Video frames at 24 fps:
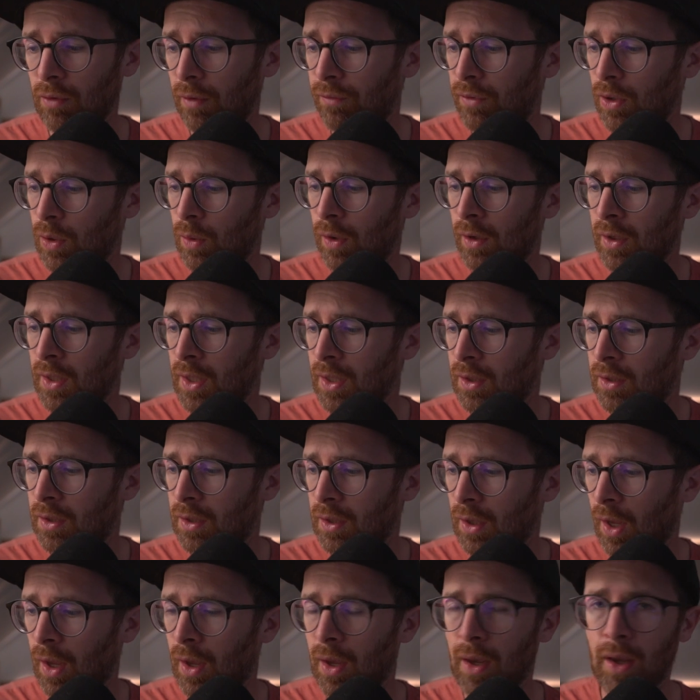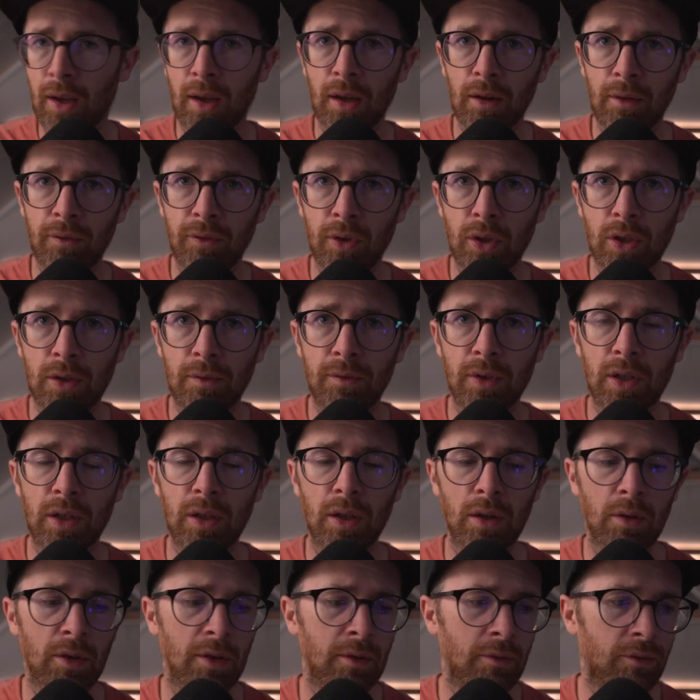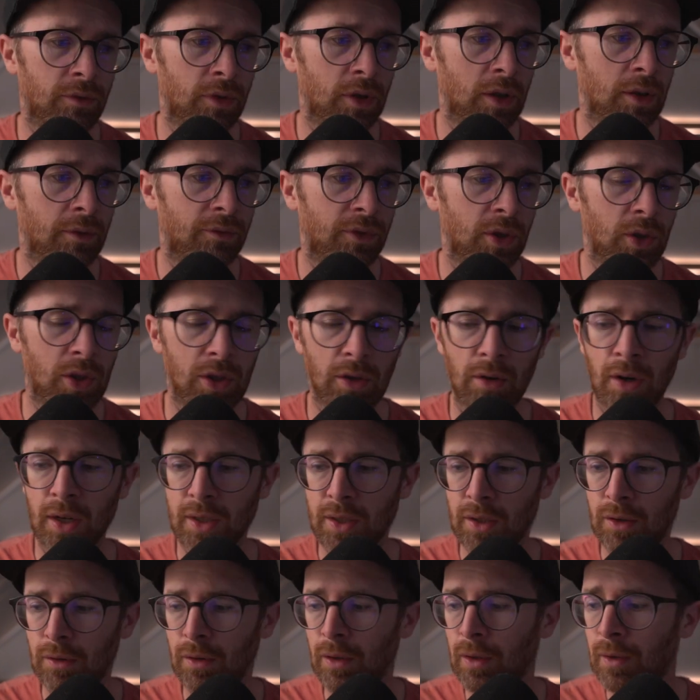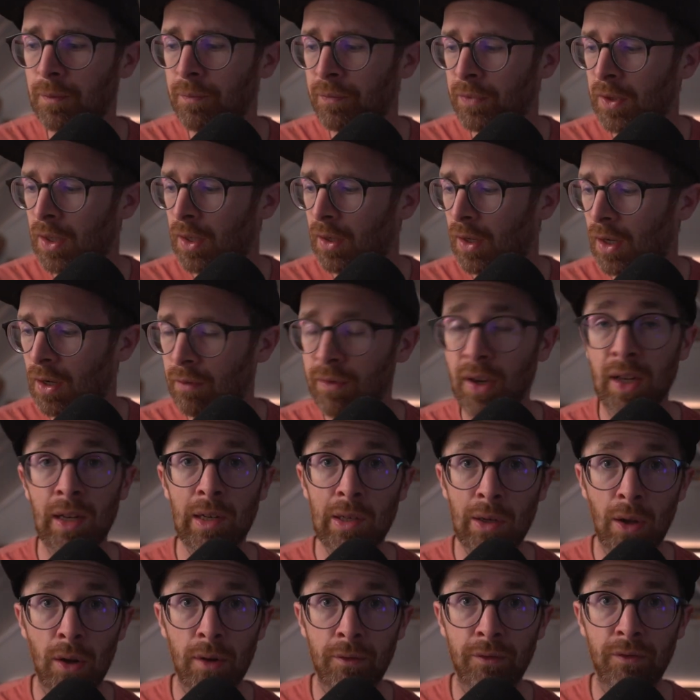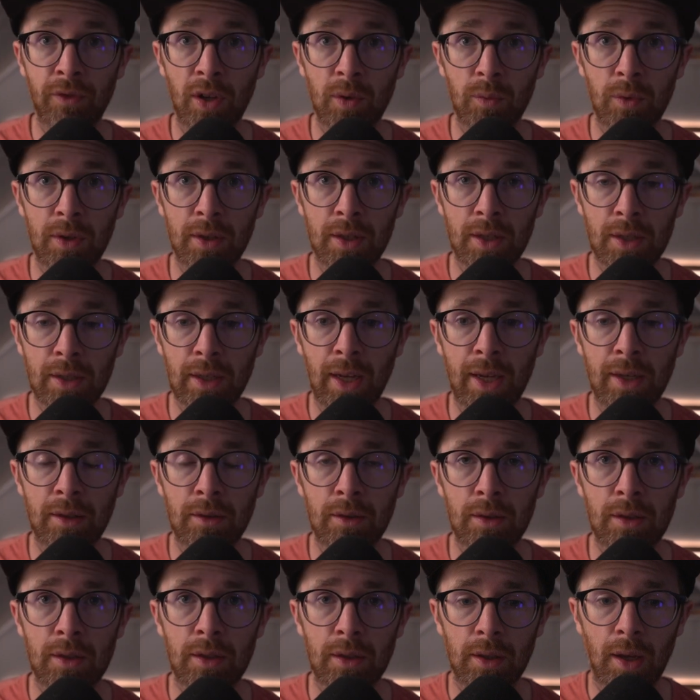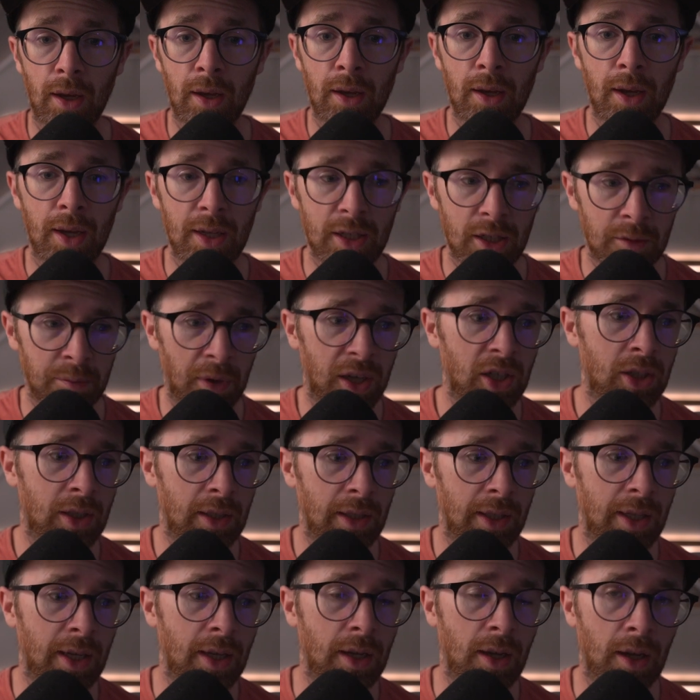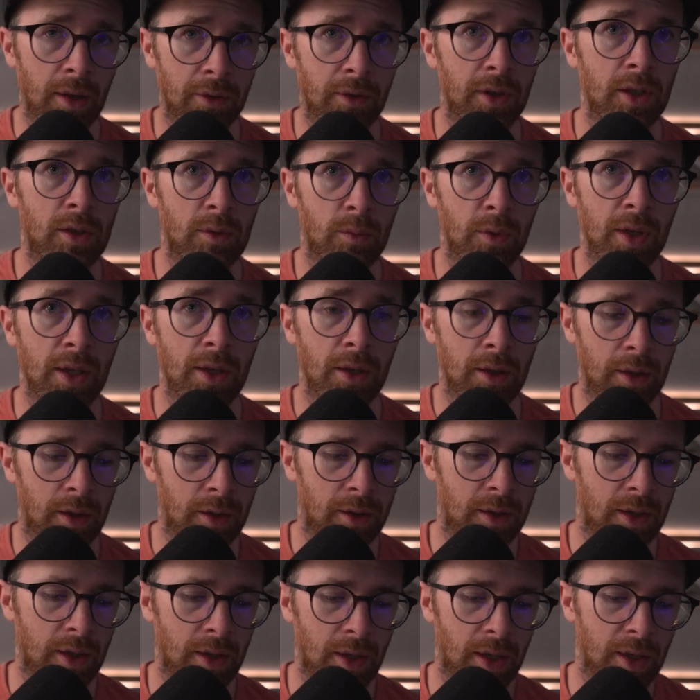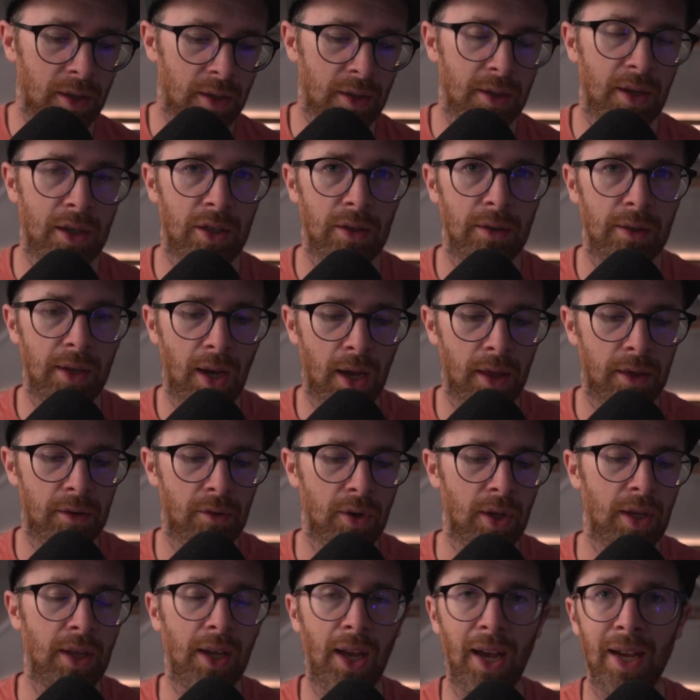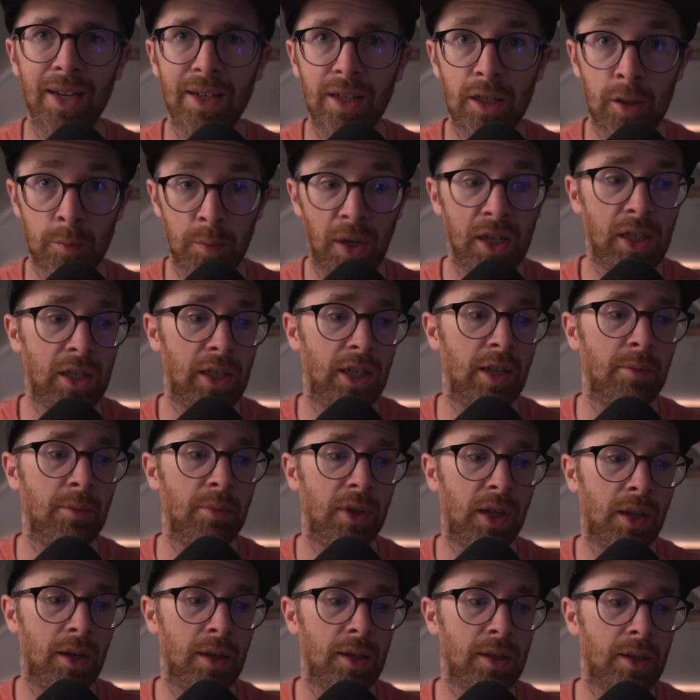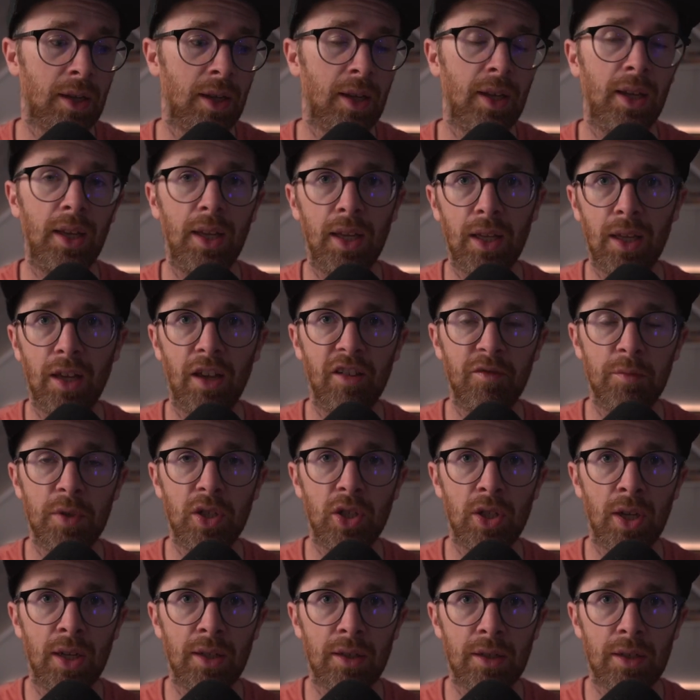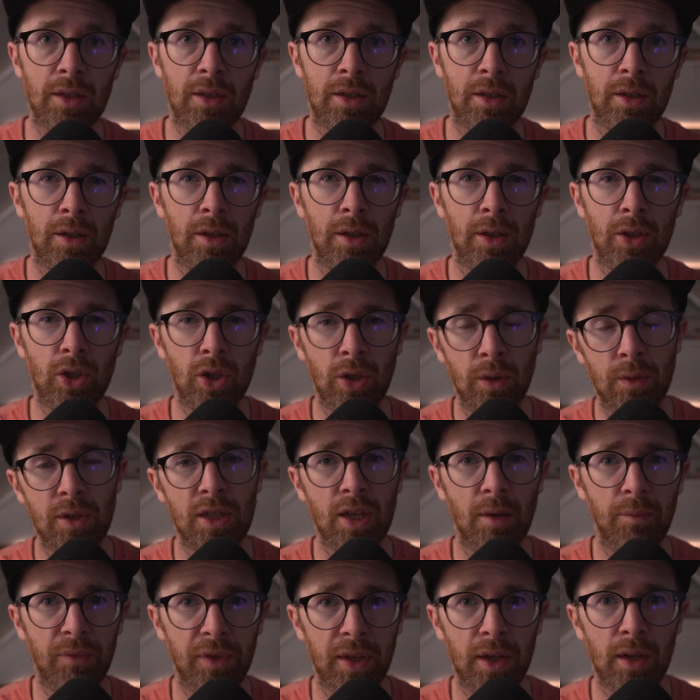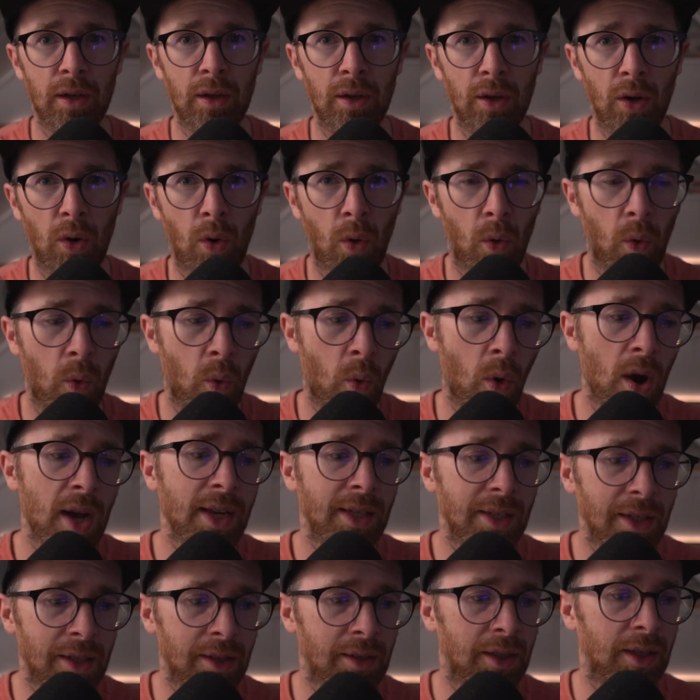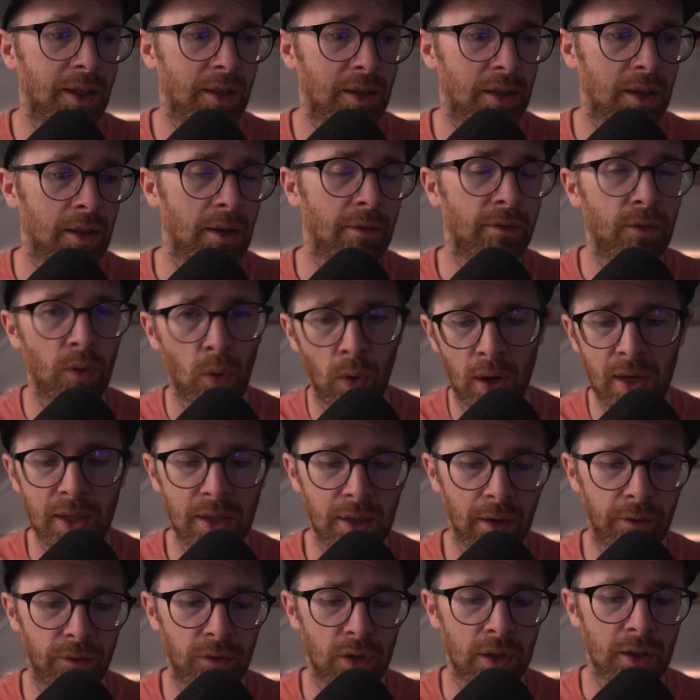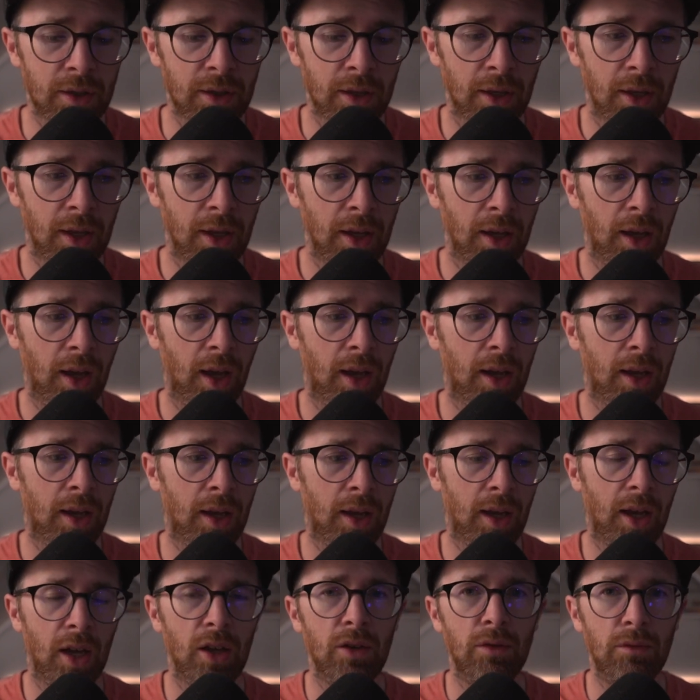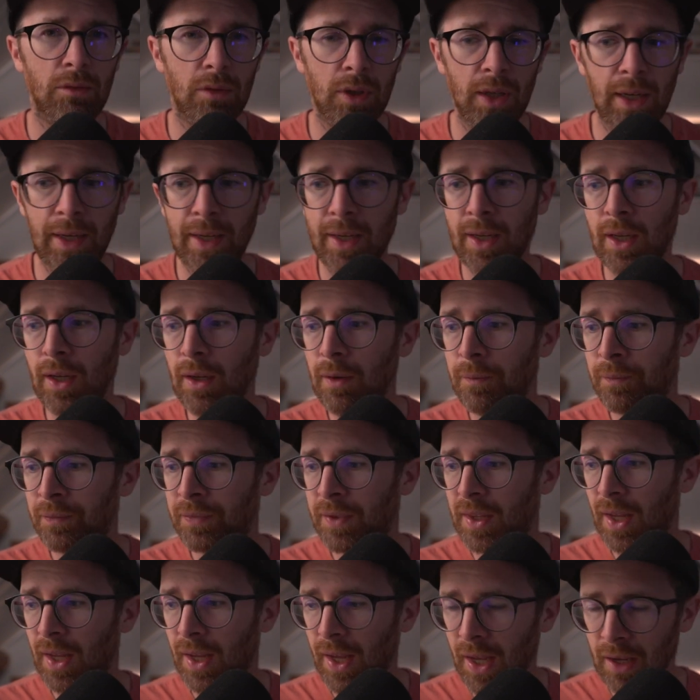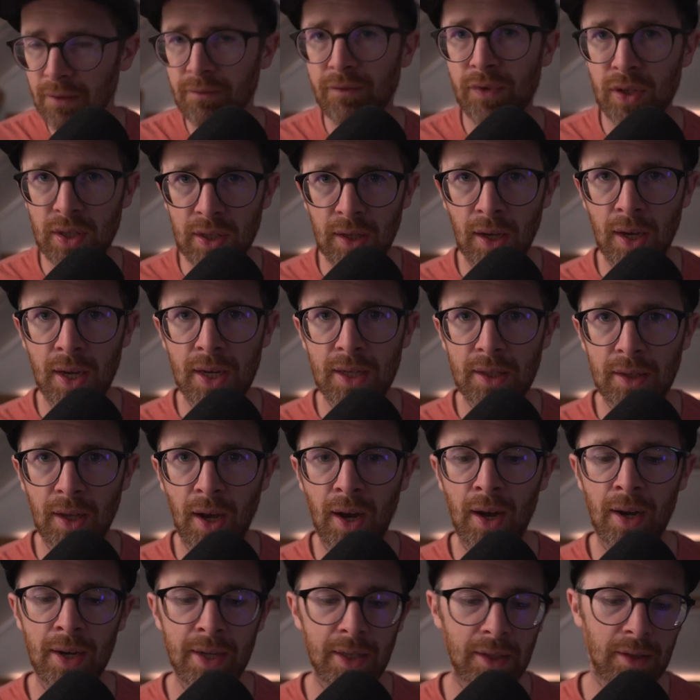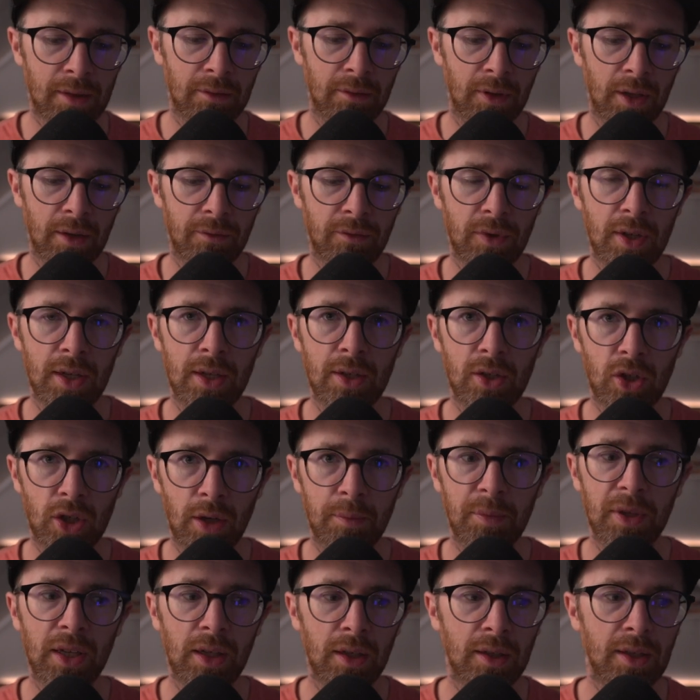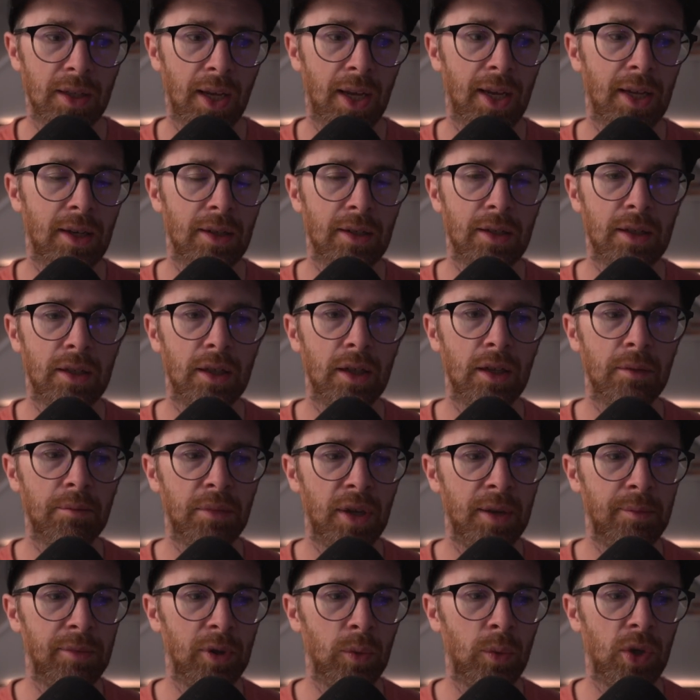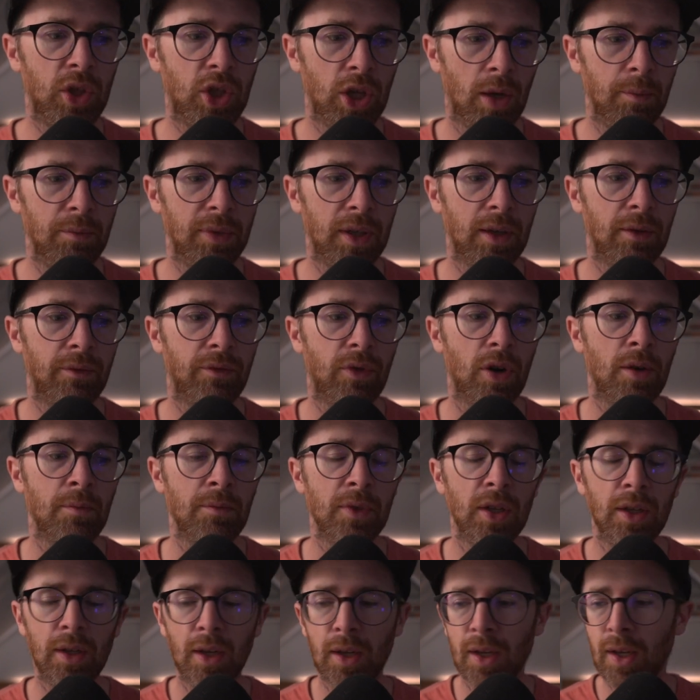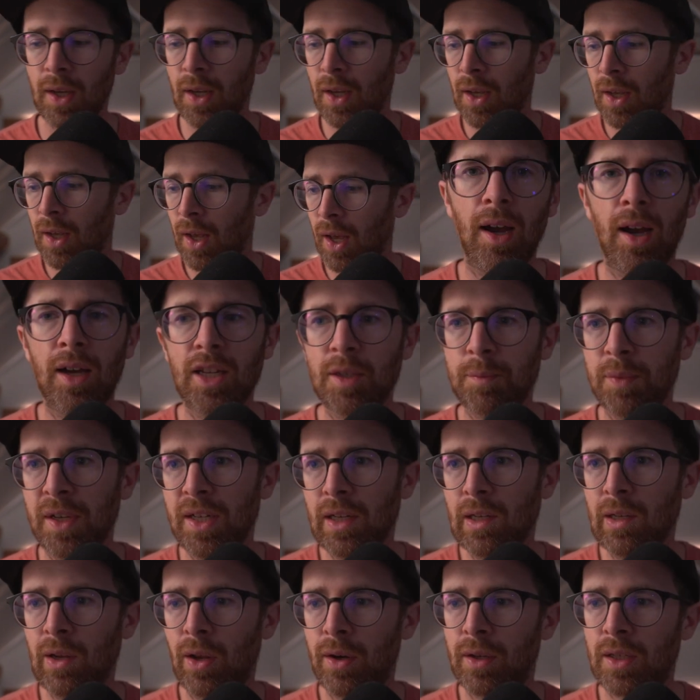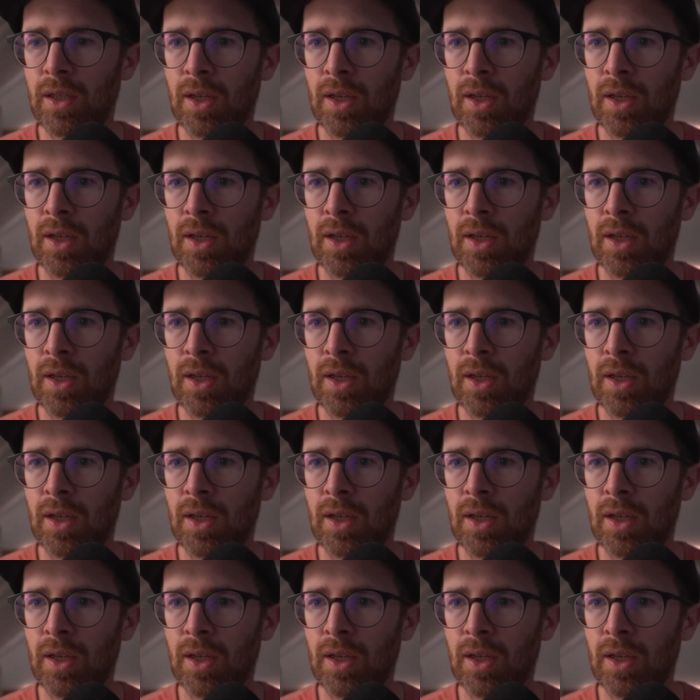review on it in a future video and for a future article. And I've had a lot of fun with this lens, especially at this week at the International Gathering, and especially because it gave me a chance to shoot something quite distinctive, quite different, and really emphasize the height of these shipping containers that people were jumping from. I spend a lot of